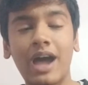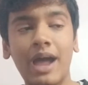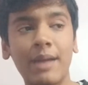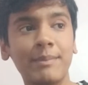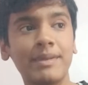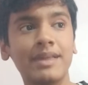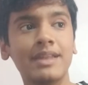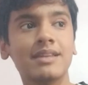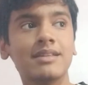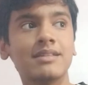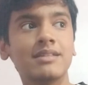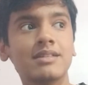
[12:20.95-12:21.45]
I
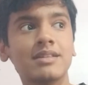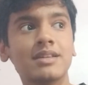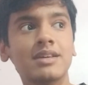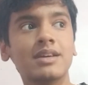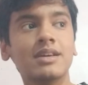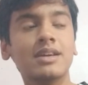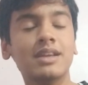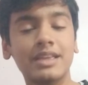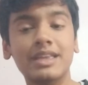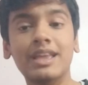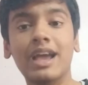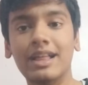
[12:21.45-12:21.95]
mean,
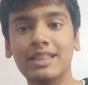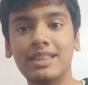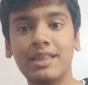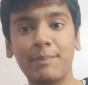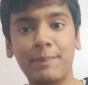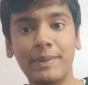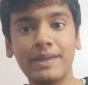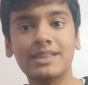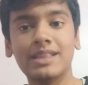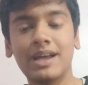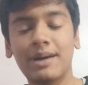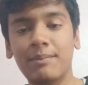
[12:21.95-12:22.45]
yeah, they
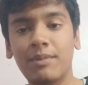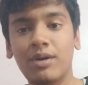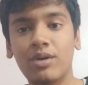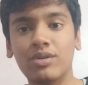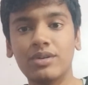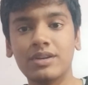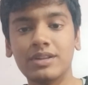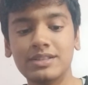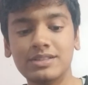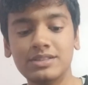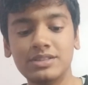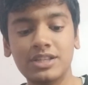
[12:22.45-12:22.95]
pay the amount.